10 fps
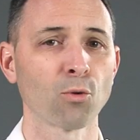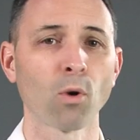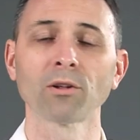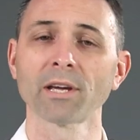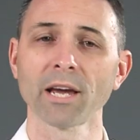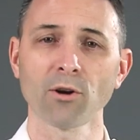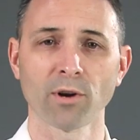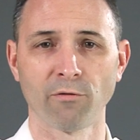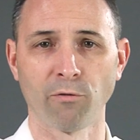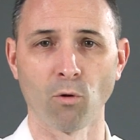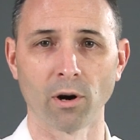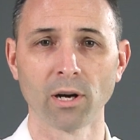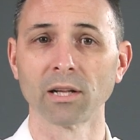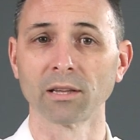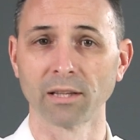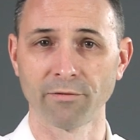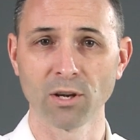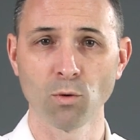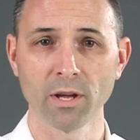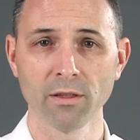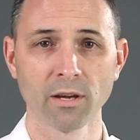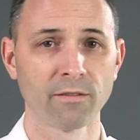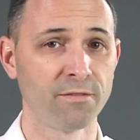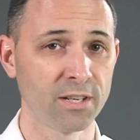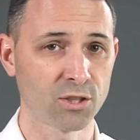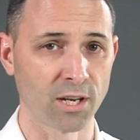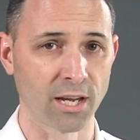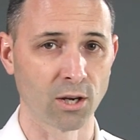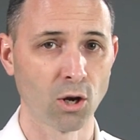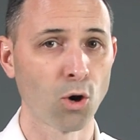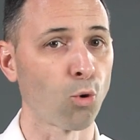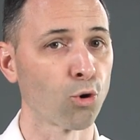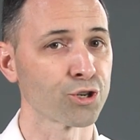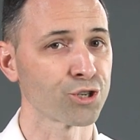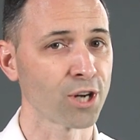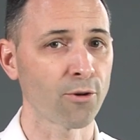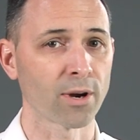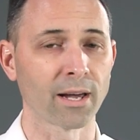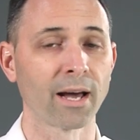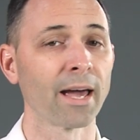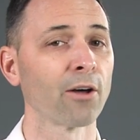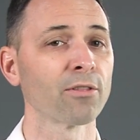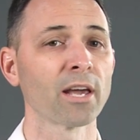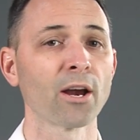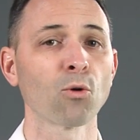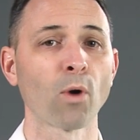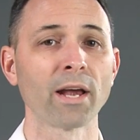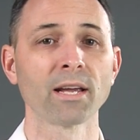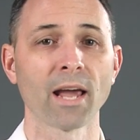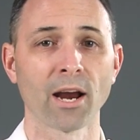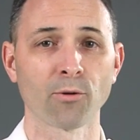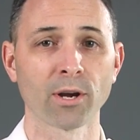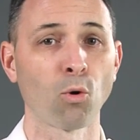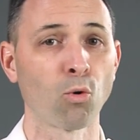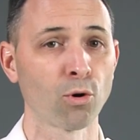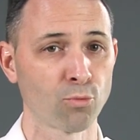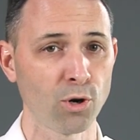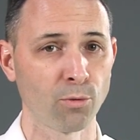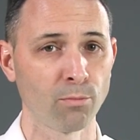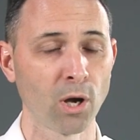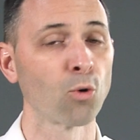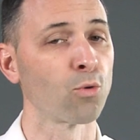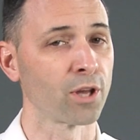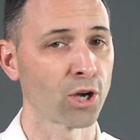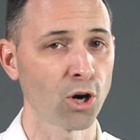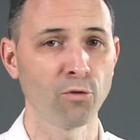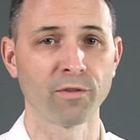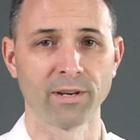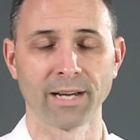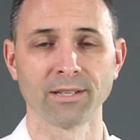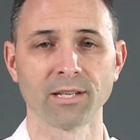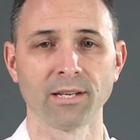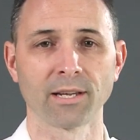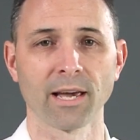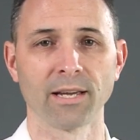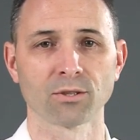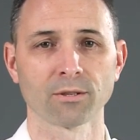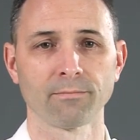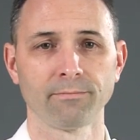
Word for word: while caring for, living with, visiting, or sharing a healthcare waiting area or room with a COVID-19 case.